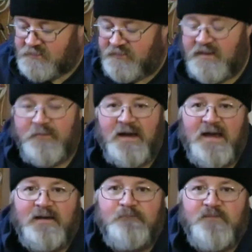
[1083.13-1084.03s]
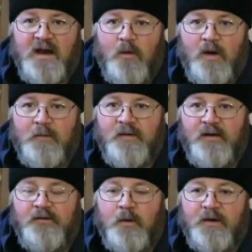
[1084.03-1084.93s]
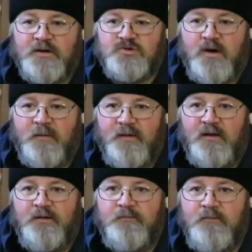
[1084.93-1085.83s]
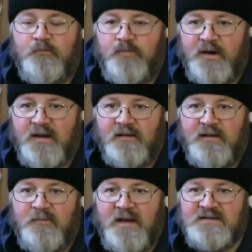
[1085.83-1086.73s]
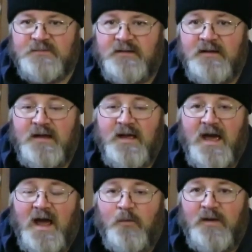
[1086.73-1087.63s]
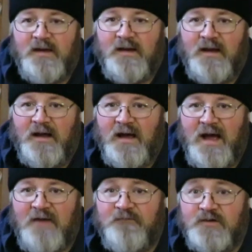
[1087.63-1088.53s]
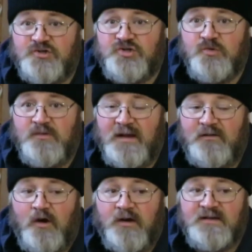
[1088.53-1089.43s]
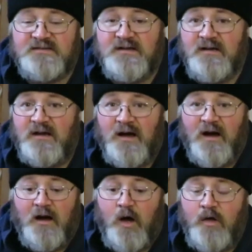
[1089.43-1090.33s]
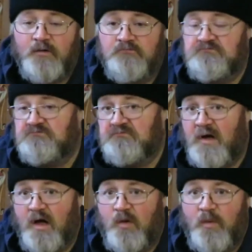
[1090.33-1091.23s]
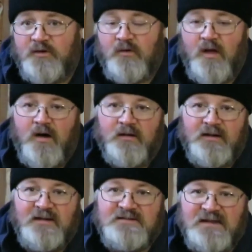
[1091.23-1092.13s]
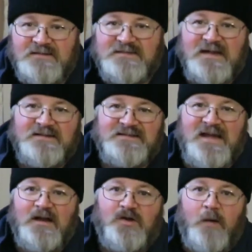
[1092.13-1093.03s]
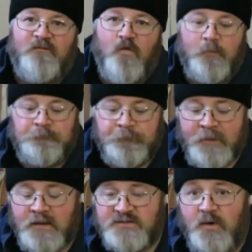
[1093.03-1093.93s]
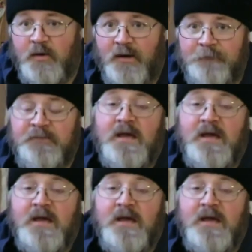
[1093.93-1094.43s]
something in my head that I want to build. I want to try to build, put it into the basement, and we can have fun shooting at targets all winter long and stay in top form. So anyway,